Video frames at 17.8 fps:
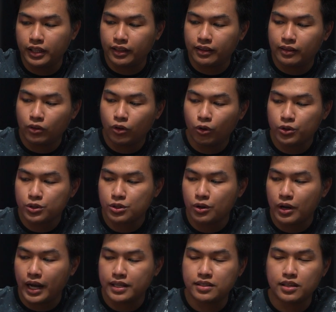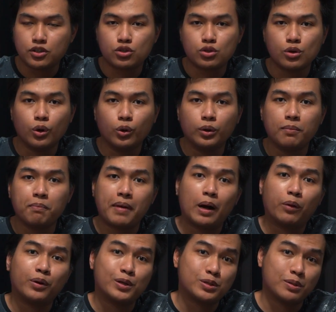it also has its own
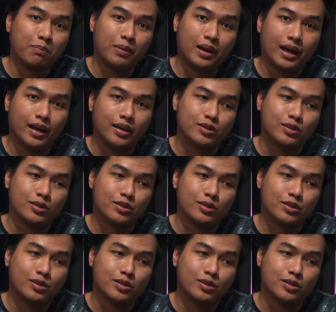power supply.